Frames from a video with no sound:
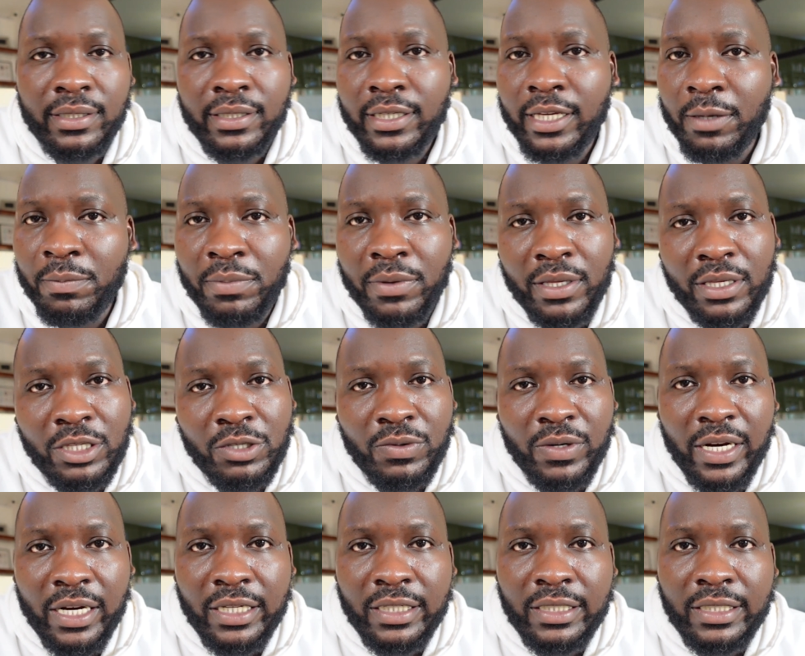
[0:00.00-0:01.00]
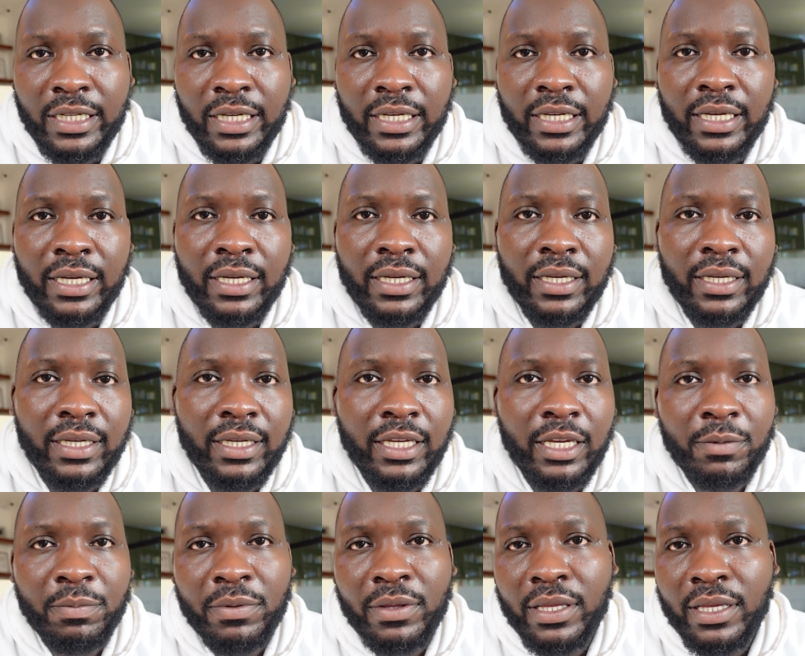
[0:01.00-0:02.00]
keep things realistic,
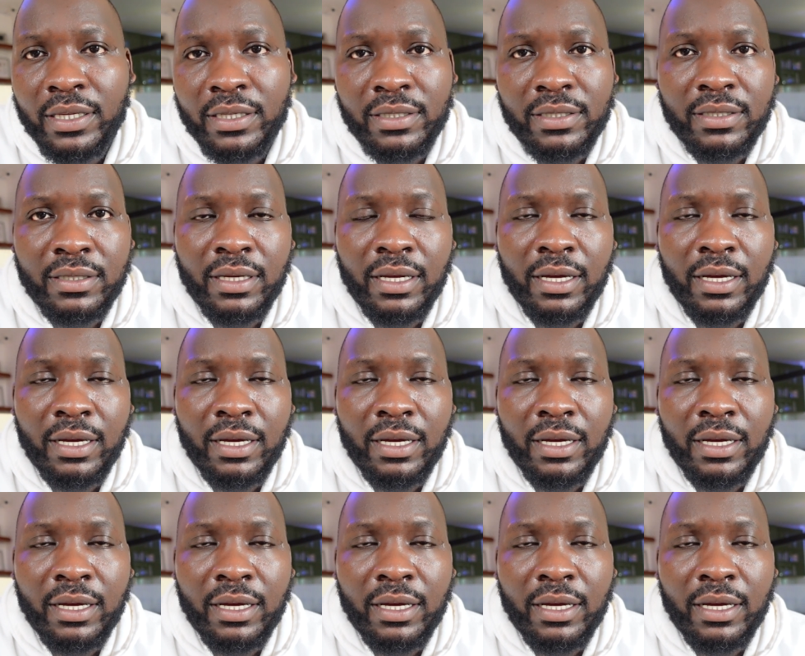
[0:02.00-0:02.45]
keep things